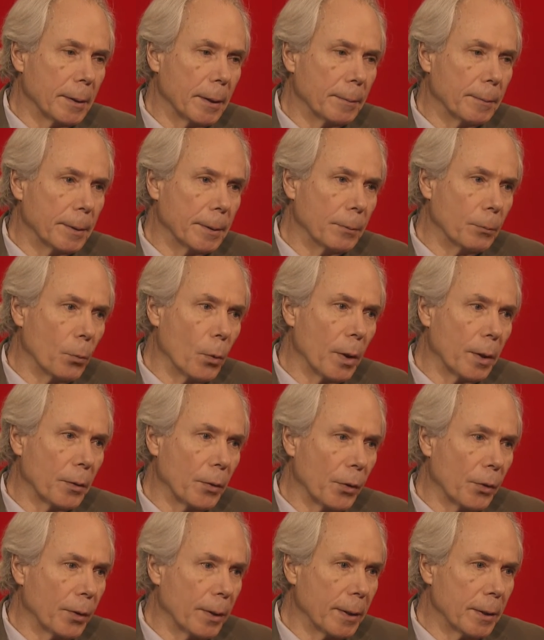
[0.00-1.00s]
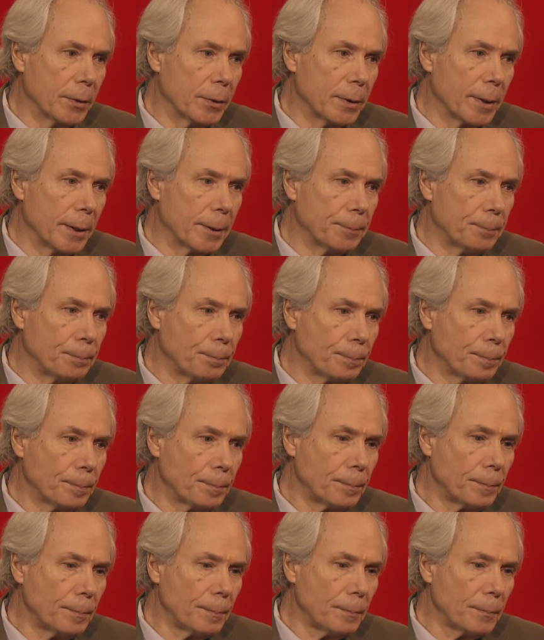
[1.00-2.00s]
I mean, one of the things that
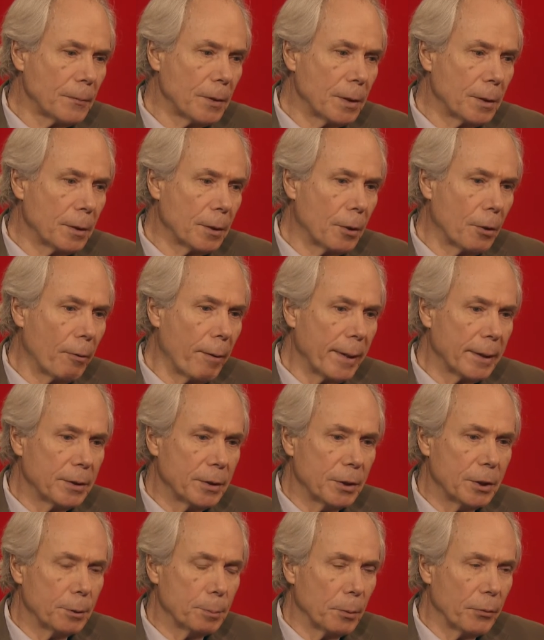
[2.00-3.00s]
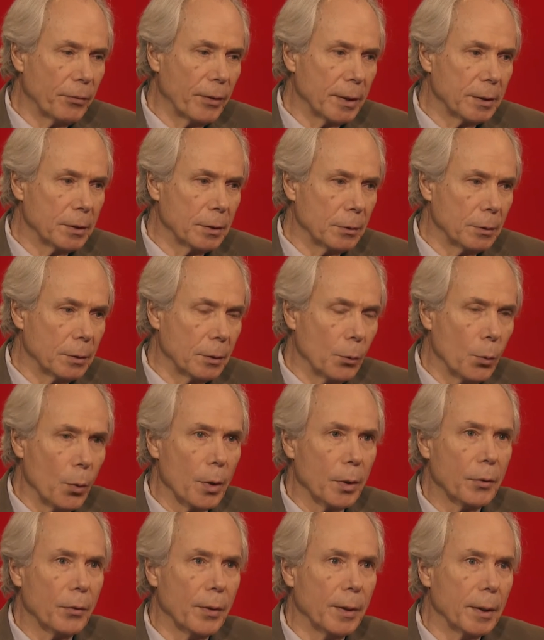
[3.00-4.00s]
corrections professionals who
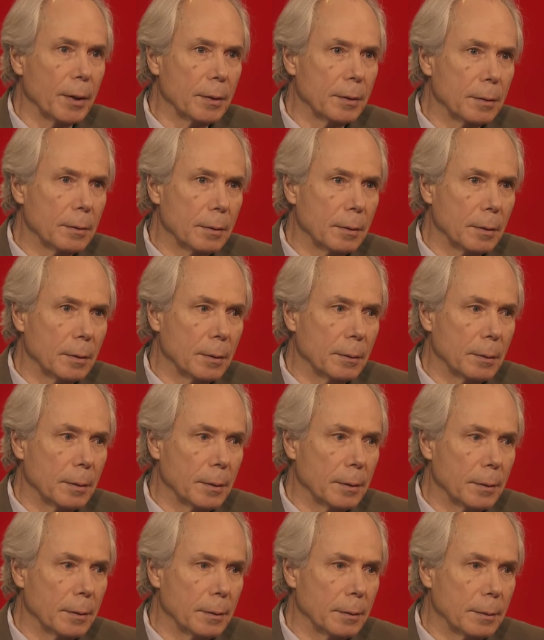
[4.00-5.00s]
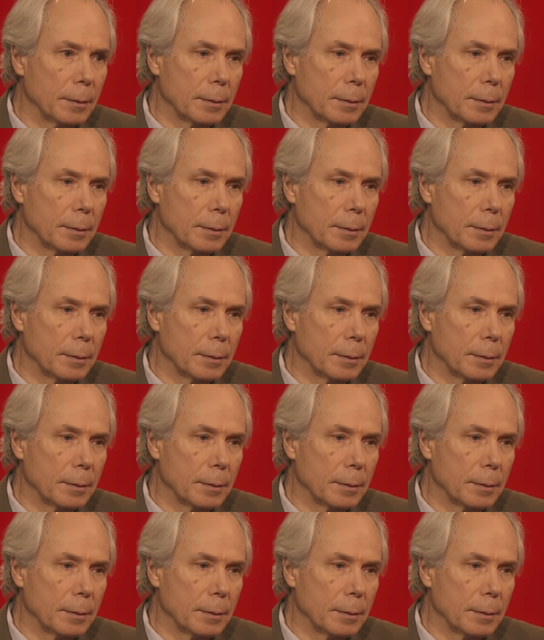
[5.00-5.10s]
work there, you know,